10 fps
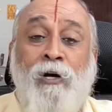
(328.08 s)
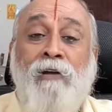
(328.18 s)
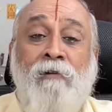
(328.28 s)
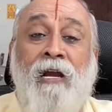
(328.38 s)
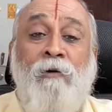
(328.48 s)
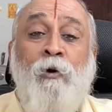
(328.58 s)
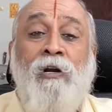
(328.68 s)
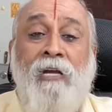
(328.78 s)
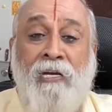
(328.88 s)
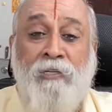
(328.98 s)
whatever I
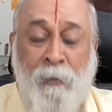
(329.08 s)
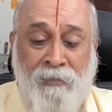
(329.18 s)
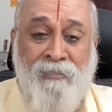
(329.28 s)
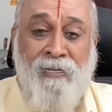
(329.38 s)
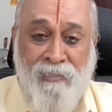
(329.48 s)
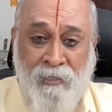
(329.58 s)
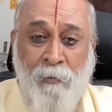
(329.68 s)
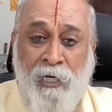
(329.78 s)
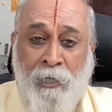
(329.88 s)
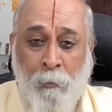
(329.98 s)
want to express, there is
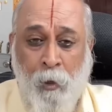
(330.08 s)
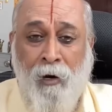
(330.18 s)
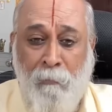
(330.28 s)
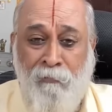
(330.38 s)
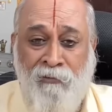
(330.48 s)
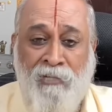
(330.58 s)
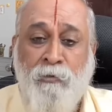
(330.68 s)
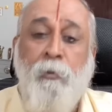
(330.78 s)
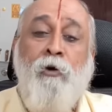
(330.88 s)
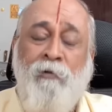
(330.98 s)
a medium called
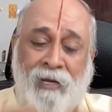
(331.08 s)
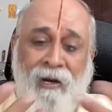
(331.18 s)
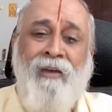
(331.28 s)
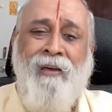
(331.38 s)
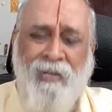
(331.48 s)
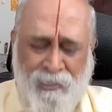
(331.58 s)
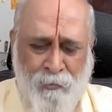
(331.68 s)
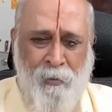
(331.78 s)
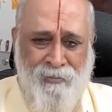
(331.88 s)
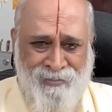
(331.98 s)
Facebook where I can
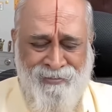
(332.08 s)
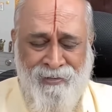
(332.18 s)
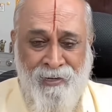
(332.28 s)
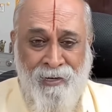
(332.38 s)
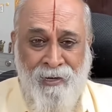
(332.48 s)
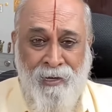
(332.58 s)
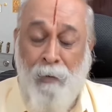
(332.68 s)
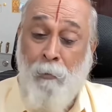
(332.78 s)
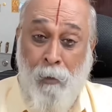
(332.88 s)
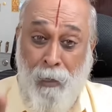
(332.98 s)
express,
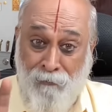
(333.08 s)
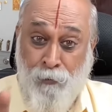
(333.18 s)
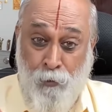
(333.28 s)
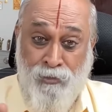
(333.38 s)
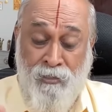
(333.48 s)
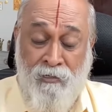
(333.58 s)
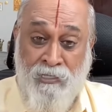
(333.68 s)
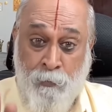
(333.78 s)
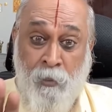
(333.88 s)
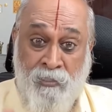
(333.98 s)
of course,
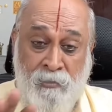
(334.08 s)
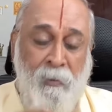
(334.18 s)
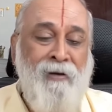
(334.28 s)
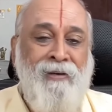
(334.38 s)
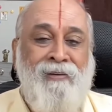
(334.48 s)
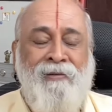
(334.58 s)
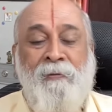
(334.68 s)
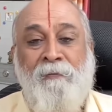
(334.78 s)
responsibly.